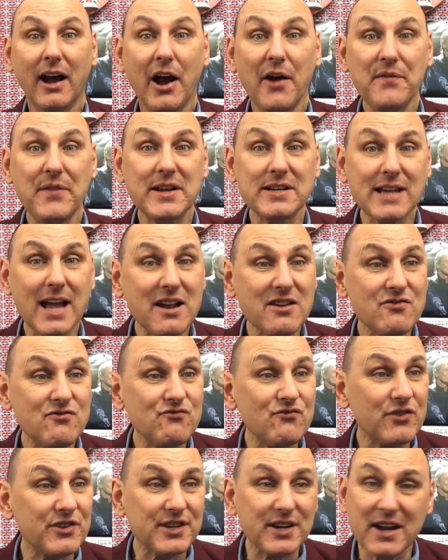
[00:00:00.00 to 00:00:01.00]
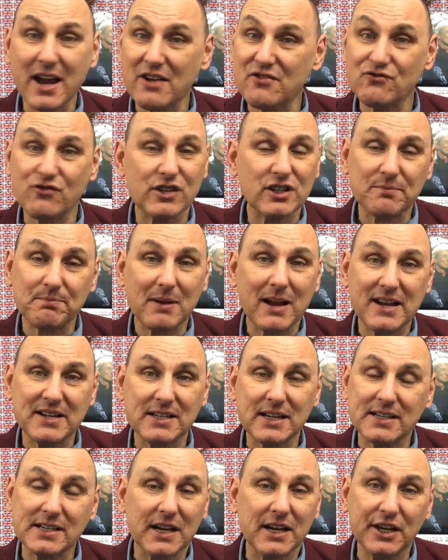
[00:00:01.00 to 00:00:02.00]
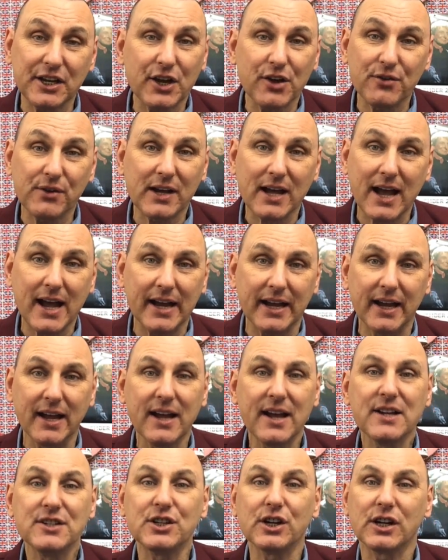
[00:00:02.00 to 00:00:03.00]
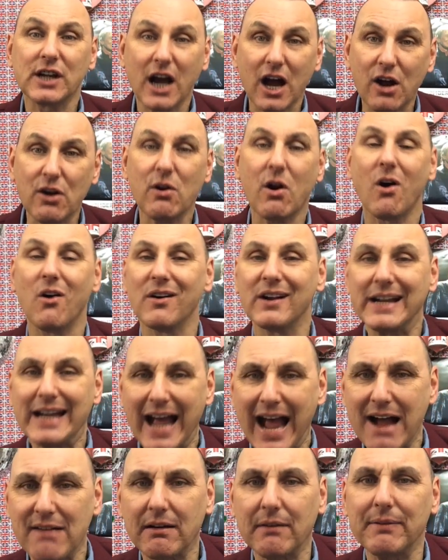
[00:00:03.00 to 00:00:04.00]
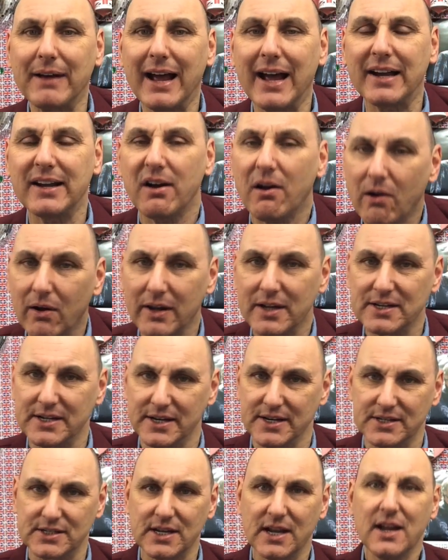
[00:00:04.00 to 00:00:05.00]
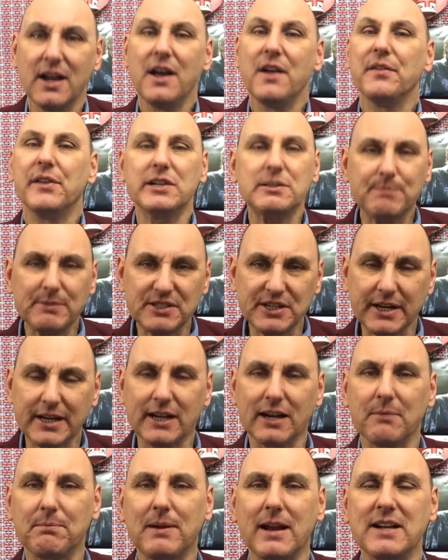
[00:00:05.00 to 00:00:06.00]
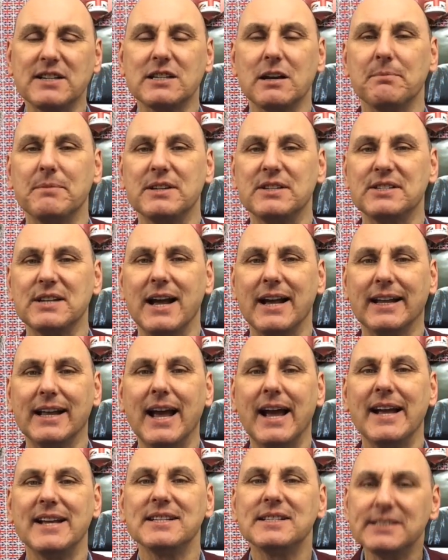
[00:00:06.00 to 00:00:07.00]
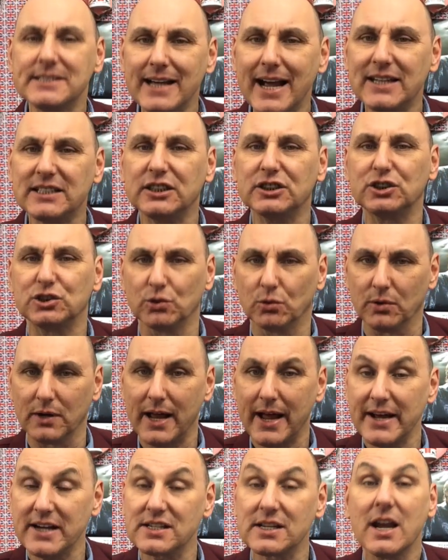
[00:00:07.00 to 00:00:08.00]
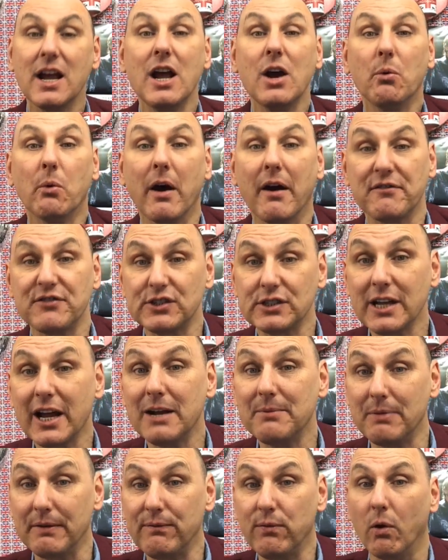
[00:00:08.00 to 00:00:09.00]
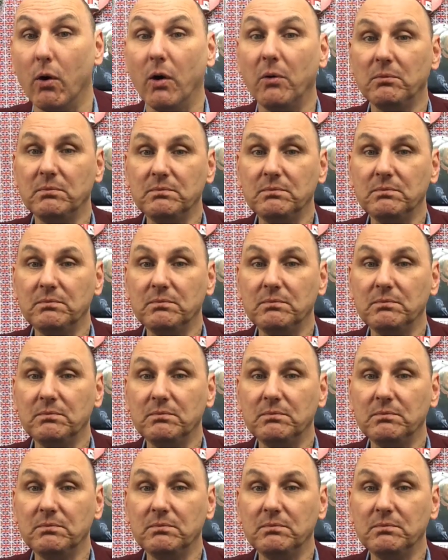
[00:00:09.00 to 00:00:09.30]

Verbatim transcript: And there's hundreds and hundreds of places in the UK to go on caravan holidays. This particular place I'll be staying at is Tattershaw Lakes, where I've stayed before.